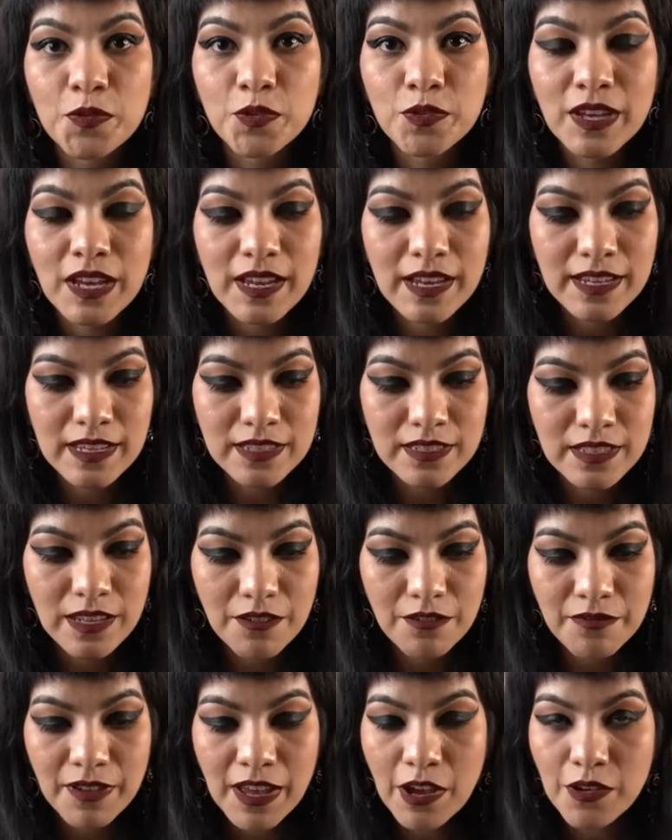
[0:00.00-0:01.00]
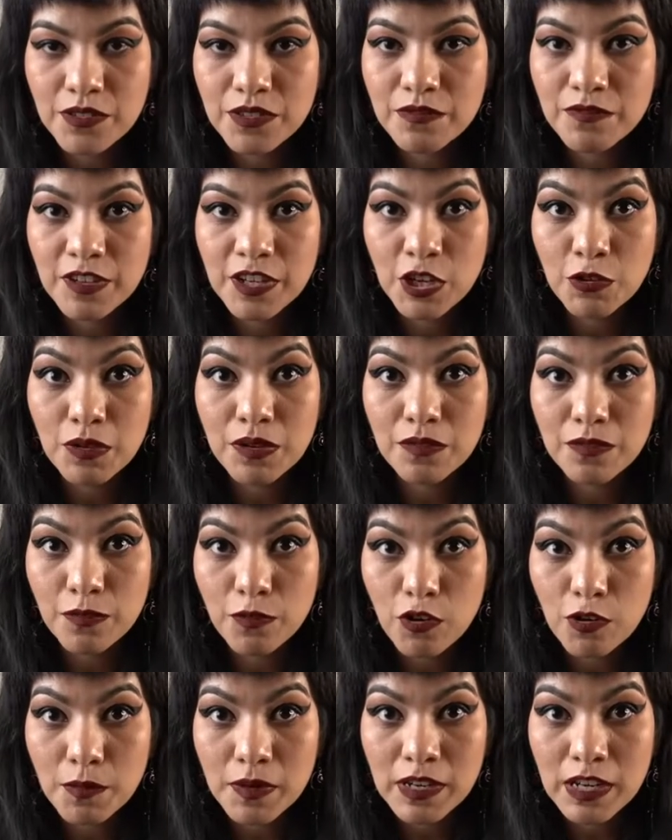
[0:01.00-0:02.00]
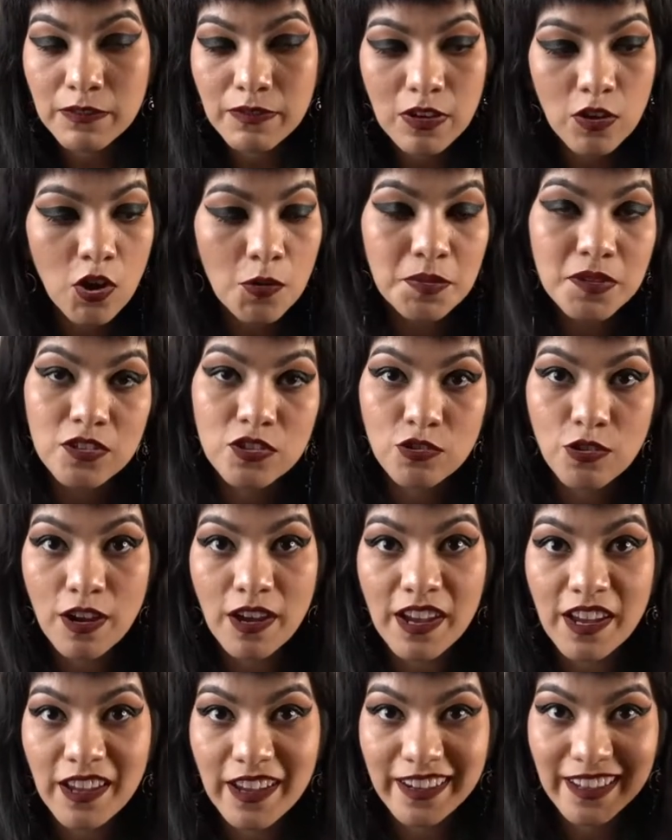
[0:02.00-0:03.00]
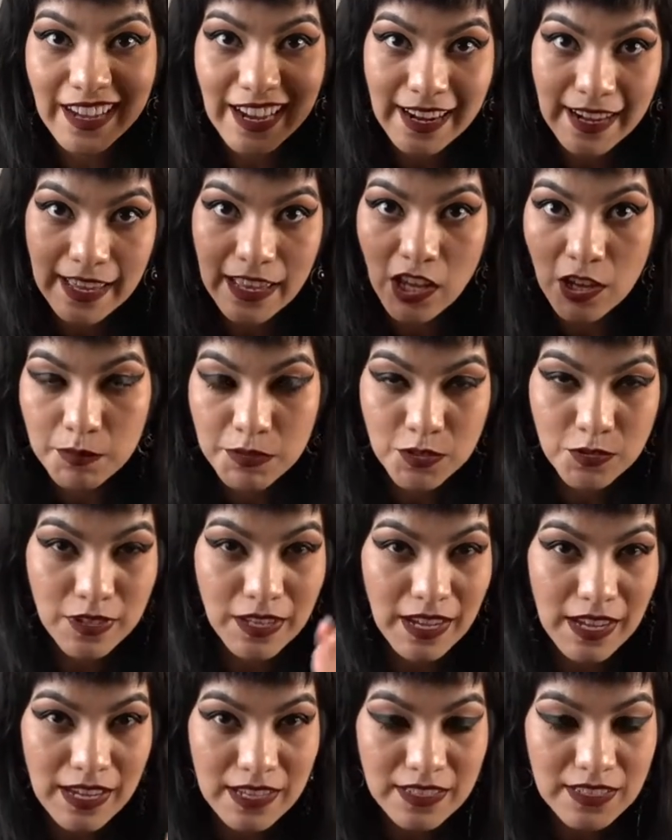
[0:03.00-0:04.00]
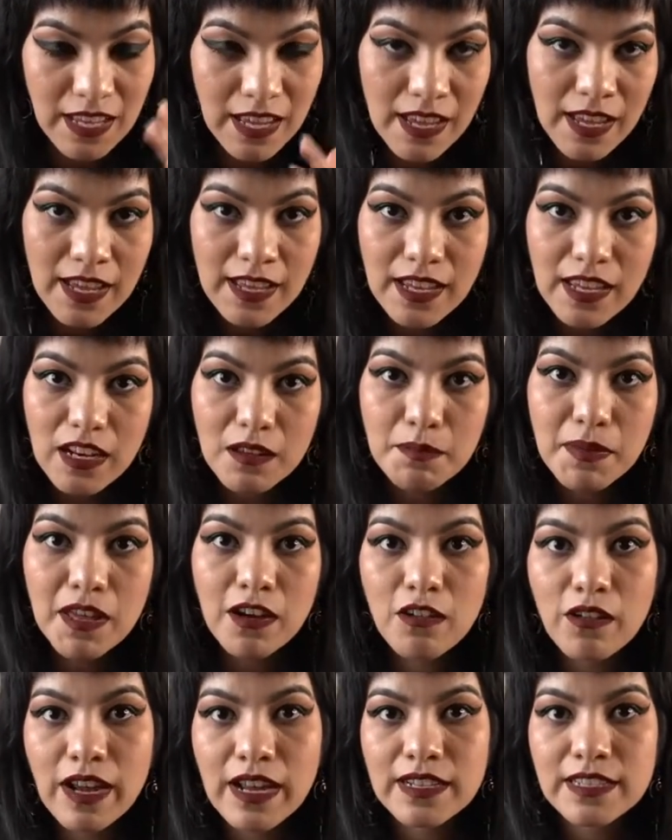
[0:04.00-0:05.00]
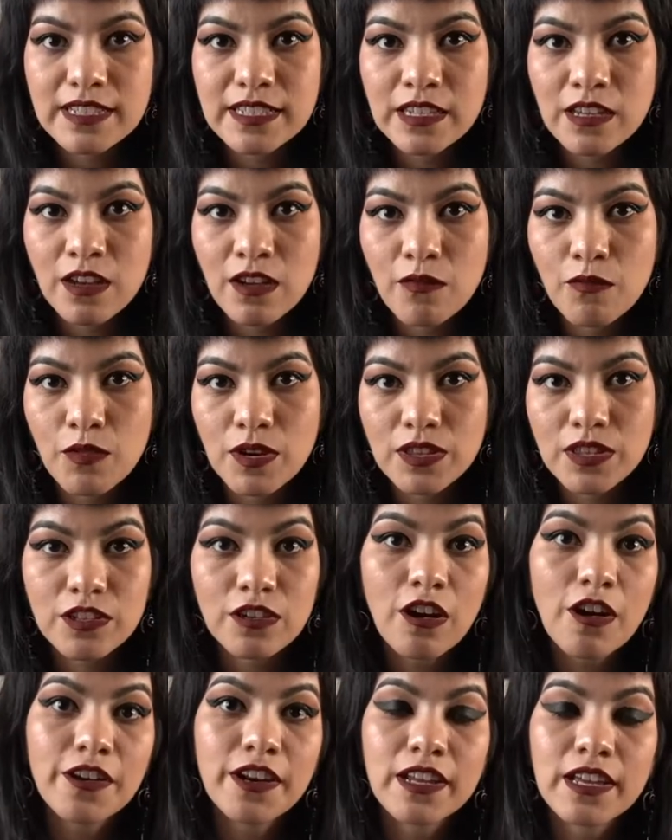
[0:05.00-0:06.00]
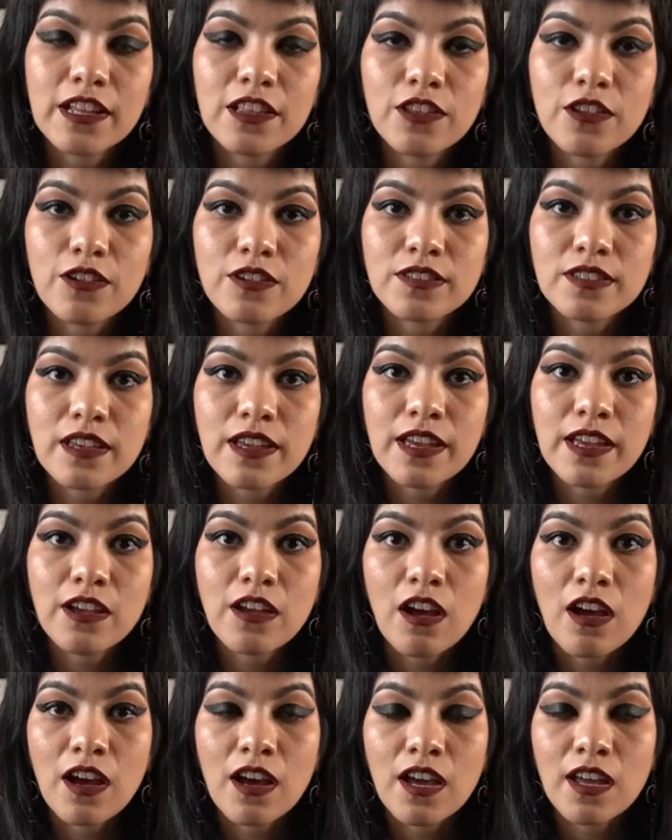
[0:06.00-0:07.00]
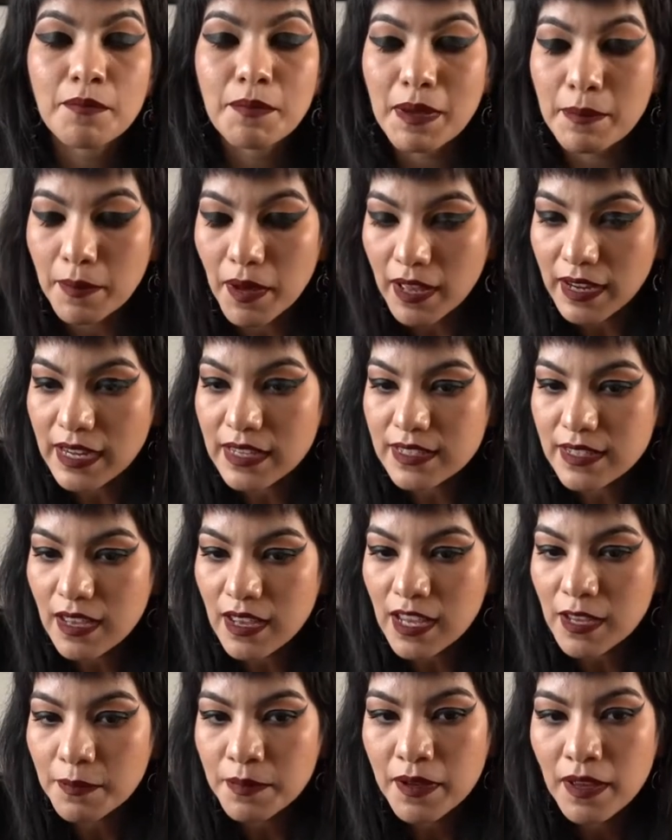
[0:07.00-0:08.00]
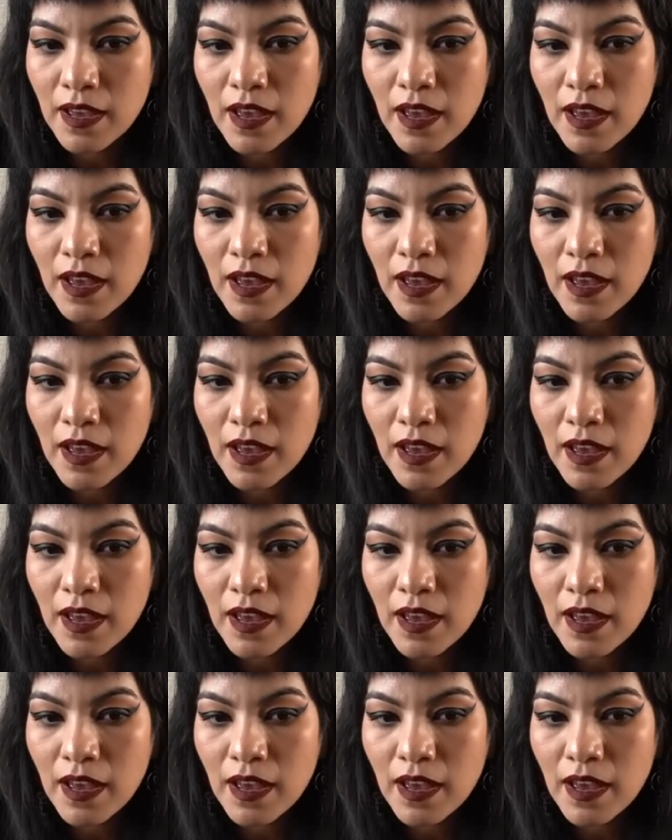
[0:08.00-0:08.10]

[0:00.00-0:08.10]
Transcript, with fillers: you guys found the video informative. I hope the try on kind of helped you guys get a better idea of what the cardigan looks like on my body type.